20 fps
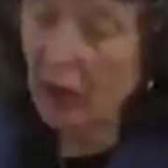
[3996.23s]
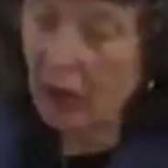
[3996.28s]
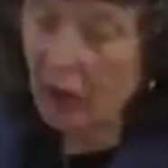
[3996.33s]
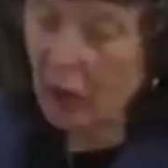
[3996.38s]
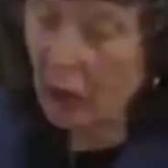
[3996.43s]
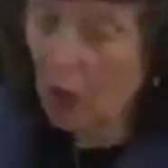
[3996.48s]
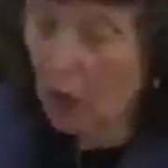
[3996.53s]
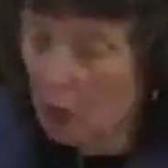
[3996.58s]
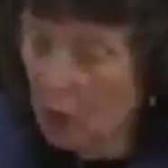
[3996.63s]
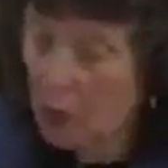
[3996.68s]

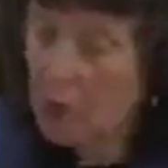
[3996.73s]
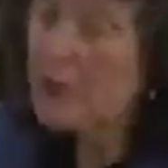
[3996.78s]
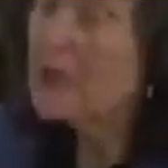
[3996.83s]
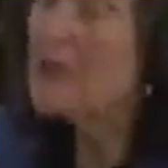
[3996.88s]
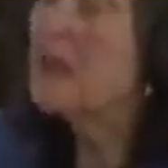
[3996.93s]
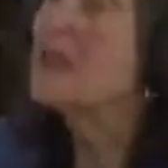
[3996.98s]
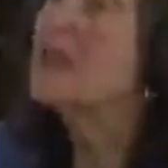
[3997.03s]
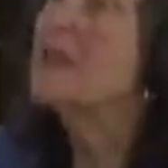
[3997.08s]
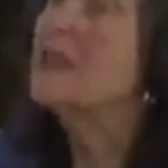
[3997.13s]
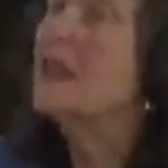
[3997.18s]
calls
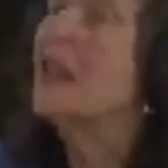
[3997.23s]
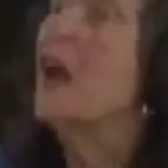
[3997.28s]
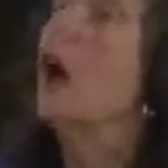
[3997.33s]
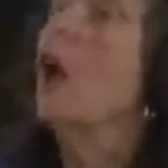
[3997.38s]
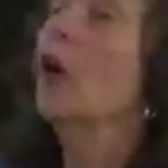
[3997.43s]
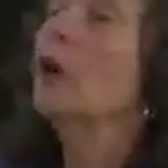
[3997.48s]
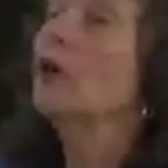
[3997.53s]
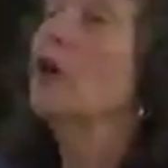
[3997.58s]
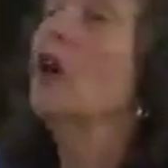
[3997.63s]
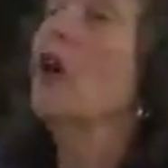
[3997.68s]
this the
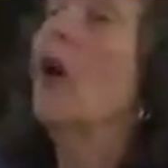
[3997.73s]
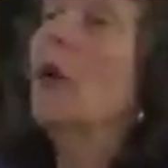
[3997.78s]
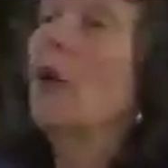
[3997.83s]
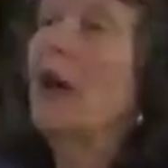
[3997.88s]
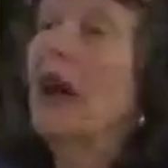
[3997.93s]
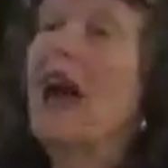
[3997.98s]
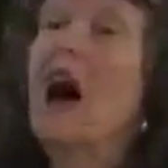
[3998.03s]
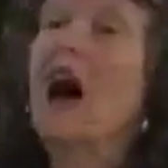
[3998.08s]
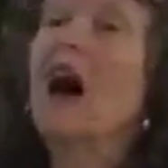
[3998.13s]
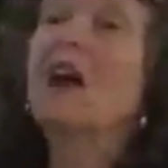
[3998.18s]

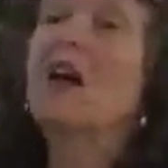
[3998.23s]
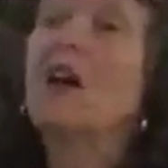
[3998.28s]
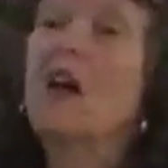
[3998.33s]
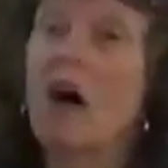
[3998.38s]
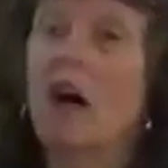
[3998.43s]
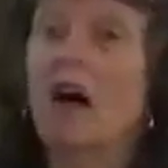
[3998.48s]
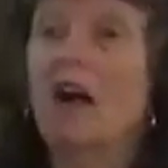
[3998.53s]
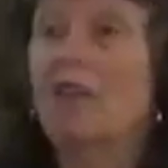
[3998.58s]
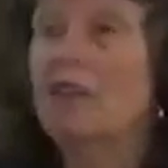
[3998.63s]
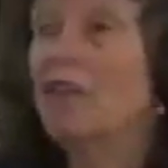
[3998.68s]
ongoing
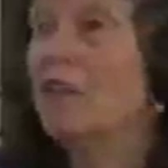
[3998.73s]
archive